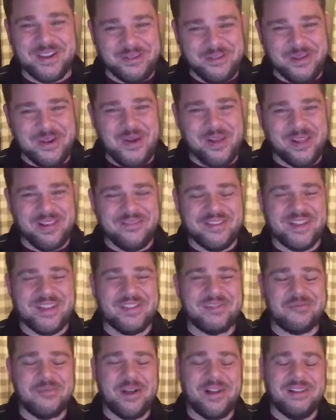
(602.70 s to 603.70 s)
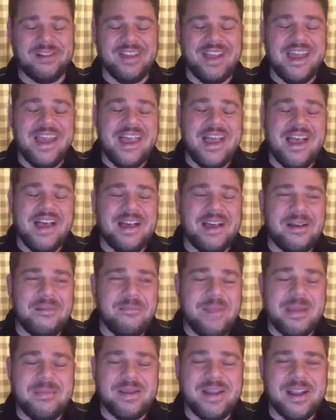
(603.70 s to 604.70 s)
you know all of this, well,
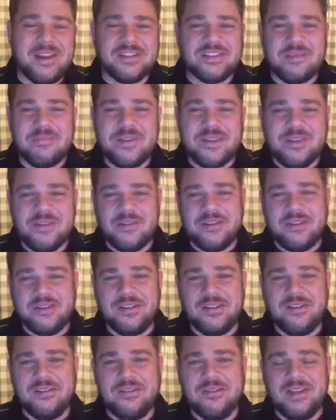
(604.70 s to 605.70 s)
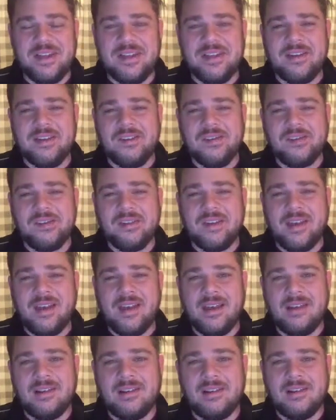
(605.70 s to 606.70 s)
maybe now something you could do is
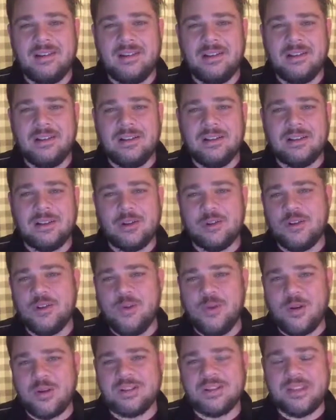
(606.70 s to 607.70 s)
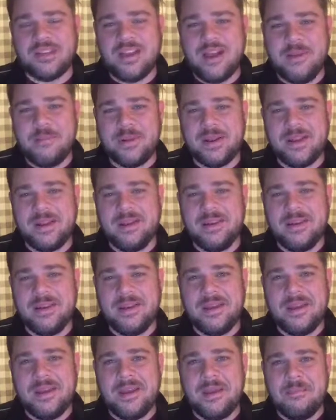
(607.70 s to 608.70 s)
learn who works at the company,
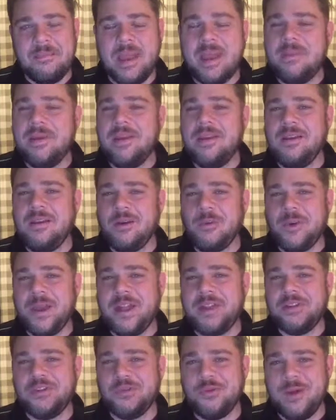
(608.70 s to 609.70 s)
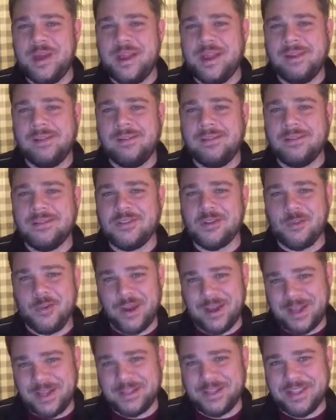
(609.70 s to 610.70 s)
maybe arrange a way to
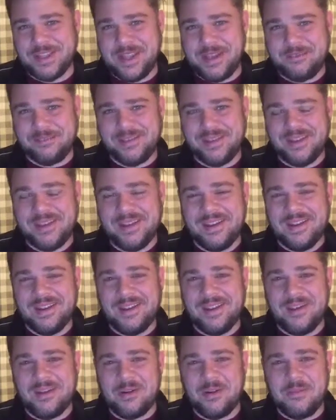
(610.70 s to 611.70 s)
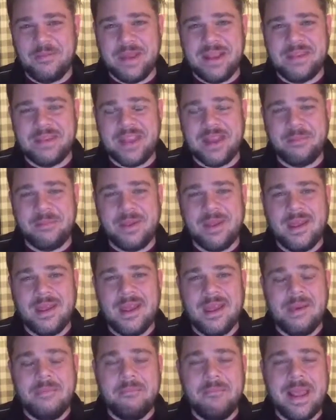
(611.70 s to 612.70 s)
run into them or meet them,
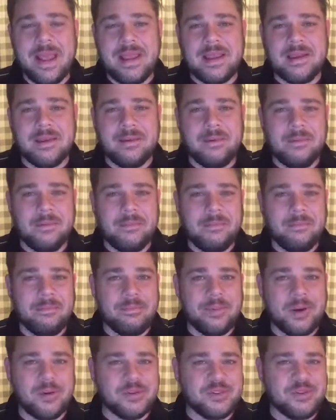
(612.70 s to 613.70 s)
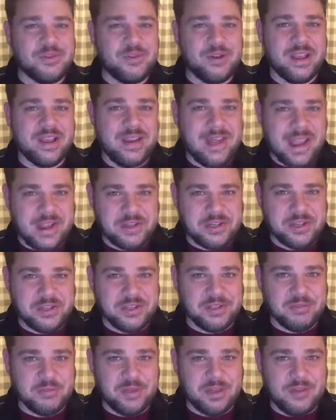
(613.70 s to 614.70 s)
make personal
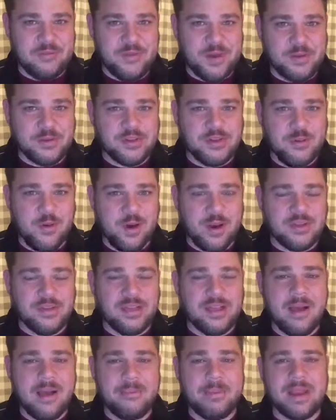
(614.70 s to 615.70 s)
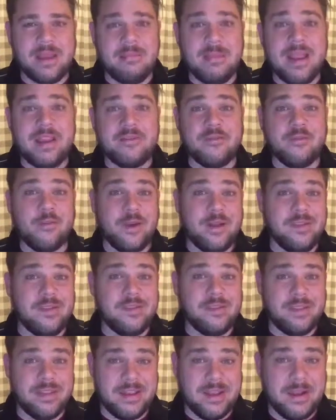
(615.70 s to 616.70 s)
connections with the folks who work in the company, make friends
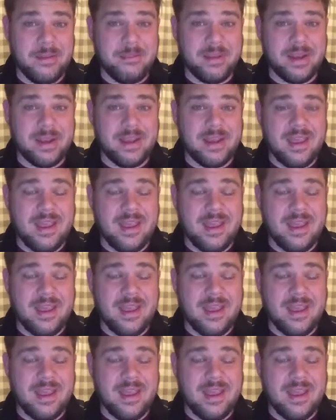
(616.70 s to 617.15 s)
in the company,